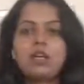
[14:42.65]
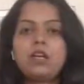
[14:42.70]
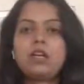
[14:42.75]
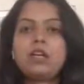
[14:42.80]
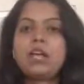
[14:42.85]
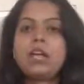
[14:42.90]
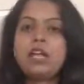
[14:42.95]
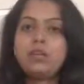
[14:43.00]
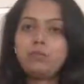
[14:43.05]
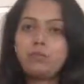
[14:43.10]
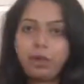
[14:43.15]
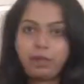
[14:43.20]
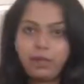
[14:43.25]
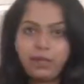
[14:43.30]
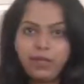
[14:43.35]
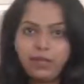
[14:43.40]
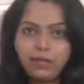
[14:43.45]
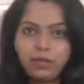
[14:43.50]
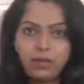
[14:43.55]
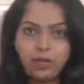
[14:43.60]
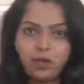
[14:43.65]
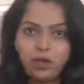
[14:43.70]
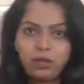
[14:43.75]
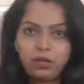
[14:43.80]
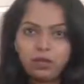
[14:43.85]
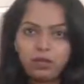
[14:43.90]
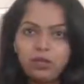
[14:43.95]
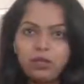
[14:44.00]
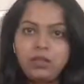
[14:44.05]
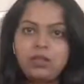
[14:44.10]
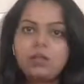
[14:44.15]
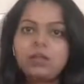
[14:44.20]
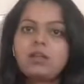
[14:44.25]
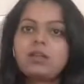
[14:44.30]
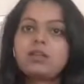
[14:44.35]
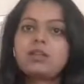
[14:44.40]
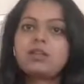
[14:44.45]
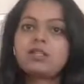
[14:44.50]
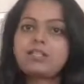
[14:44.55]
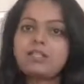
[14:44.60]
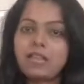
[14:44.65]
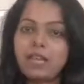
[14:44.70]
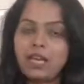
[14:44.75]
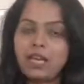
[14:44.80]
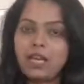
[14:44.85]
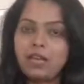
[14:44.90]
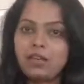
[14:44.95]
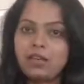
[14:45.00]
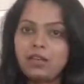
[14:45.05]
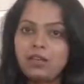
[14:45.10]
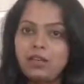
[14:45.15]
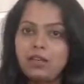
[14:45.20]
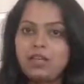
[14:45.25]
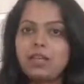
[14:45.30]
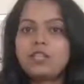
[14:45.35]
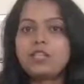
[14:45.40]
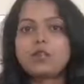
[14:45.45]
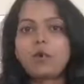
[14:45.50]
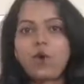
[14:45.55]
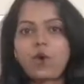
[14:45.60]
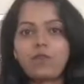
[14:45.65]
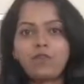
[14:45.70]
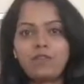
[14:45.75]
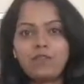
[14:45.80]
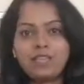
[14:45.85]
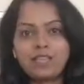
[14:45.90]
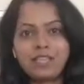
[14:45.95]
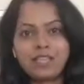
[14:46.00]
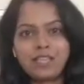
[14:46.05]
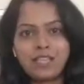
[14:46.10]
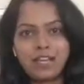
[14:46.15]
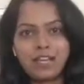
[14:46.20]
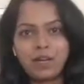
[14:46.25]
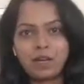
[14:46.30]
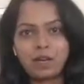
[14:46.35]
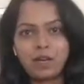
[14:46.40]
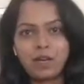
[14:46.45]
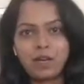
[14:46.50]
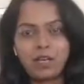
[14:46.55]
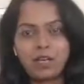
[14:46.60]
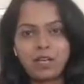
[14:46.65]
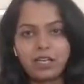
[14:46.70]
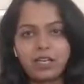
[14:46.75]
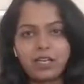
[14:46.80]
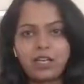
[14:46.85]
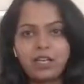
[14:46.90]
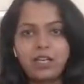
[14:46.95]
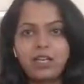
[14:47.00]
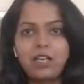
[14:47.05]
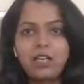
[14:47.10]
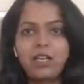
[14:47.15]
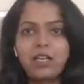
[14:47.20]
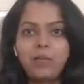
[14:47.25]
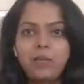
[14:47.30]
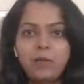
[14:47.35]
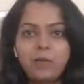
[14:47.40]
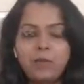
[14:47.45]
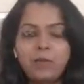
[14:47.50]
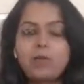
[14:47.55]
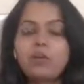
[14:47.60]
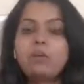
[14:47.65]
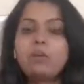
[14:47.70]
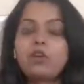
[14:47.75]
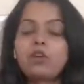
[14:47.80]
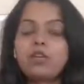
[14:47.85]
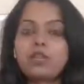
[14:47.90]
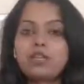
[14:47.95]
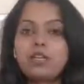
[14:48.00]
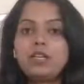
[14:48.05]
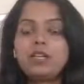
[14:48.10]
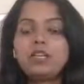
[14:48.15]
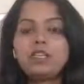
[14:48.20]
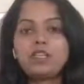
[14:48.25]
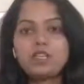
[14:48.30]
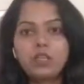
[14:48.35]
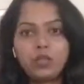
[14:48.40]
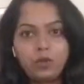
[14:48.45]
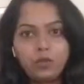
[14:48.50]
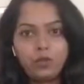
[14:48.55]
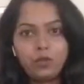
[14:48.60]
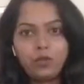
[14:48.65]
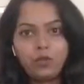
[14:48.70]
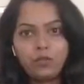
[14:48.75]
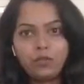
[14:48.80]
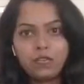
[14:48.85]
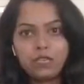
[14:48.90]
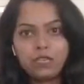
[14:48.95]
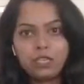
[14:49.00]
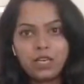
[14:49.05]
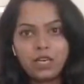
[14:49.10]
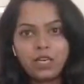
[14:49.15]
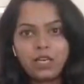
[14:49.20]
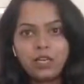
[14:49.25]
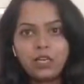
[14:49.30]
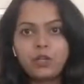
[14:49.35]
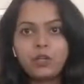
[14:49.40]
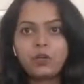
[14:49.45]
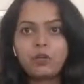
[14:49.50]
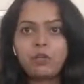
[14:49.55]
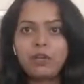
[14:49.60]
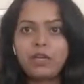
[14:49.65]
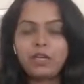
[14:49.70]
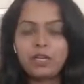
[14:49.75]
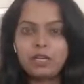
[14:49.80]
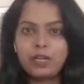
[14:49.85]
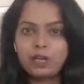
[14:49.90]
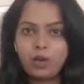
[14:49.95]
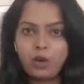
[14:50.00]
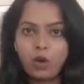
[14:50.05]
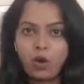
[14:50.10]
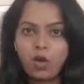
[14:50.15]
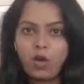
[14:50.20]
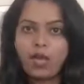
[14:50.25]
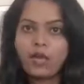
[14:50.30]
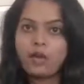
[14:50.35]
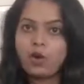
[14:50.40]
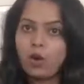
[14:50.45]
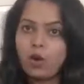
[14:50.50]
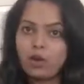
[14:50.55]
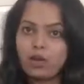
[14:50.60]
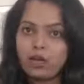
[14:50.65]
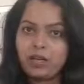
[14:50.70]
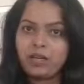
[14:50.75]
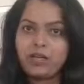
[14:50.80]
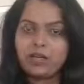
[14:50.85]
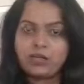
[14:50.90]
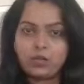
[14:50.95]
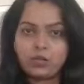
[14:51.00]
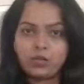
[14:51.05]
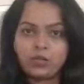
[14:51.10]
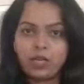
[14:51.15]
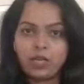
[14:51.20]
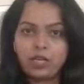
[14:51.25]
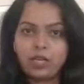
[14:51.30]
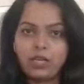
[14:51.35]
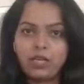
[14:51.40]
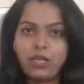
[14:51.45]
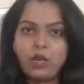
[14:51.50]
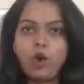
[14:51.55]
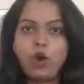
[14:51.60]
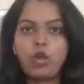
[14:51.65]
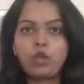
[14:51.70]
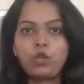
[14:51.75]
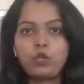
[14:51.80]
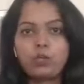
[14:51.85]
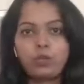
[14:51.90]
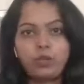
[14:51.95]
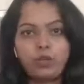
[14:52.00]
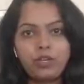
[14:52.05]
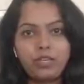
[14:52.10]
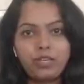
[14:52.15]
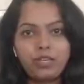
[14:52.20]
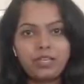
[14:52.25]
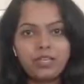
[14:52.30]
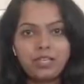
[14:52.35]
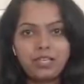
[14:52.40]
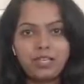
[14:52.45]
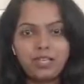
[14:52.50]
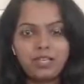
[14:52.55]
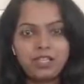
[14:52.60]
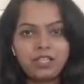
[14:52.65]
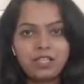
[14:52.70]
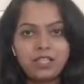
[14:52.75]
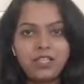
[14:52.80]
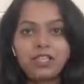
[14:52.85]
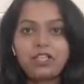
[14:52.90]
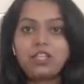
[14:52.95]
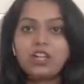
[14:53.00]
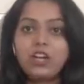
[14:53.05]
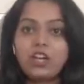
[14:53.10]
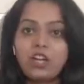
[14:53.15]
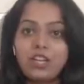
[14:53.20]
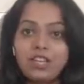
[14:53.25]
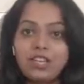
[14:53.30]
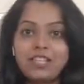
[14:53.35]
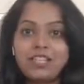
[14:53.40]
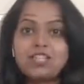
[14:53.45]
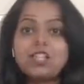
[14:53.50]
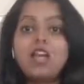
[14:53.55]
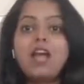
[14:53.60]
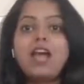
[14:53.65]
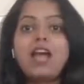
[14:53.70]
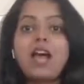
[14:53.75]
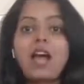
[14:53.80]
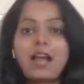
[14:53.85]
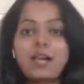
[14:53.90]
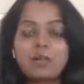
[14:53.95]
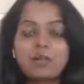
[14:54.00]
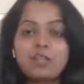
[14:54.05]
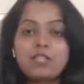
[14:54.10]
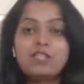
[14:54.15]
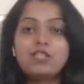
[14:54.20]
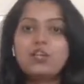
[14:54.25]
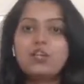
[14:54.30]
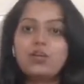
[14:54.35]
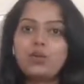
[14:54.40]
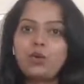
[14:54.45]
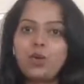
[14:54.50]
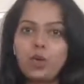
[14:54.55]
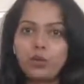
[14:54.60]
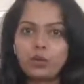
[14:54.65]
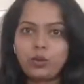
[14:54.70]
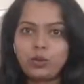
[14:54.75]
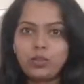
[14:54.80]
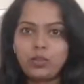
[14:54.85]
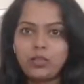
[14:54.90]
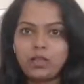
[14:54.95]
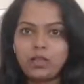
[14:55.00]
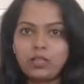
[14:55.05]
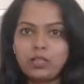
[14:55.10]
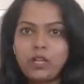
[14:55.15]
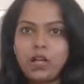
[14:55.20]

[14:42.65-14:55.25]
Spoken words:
In public law, state is always the second party because it is a duty of a state to maintain law and order in society or to protect citizens against administrative authorities.